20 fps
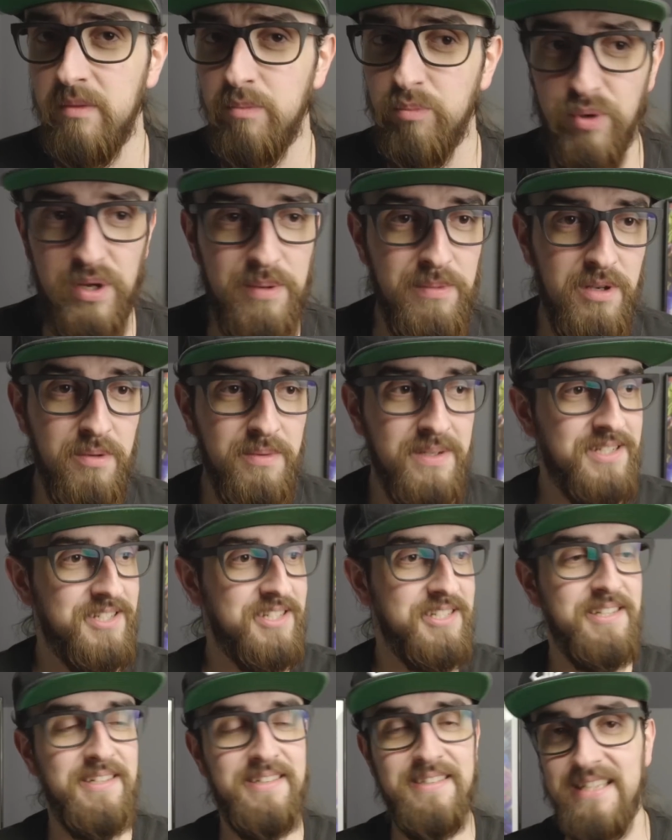Premium
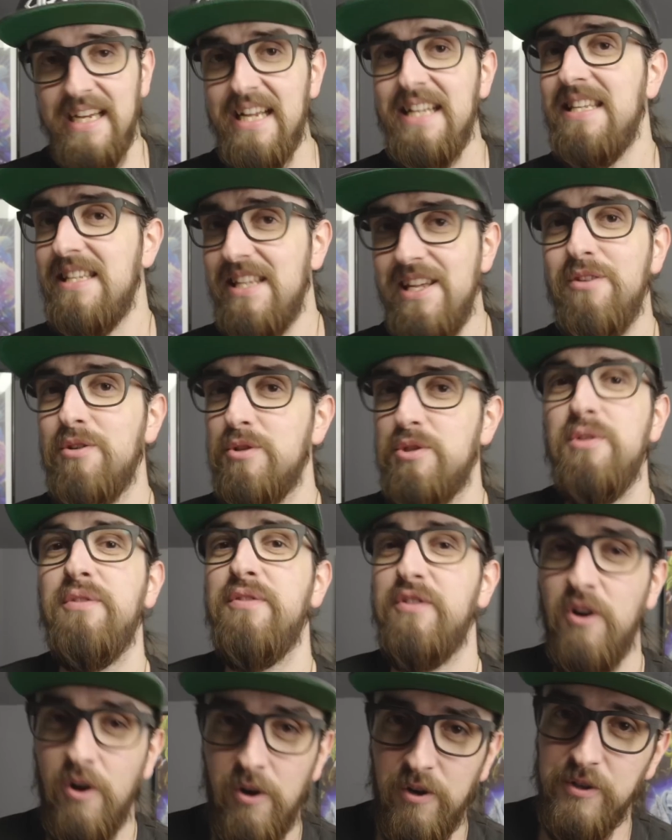is 10 years
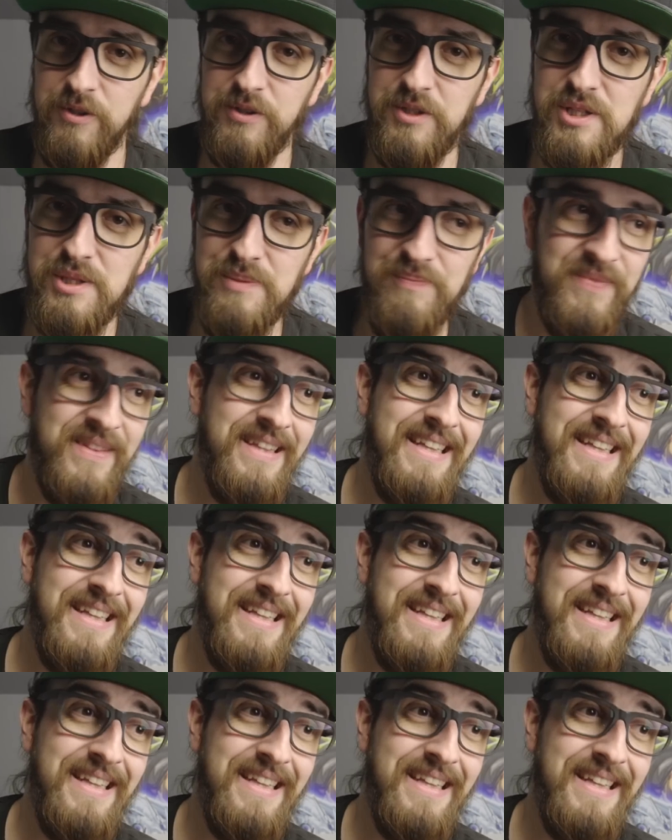of cards.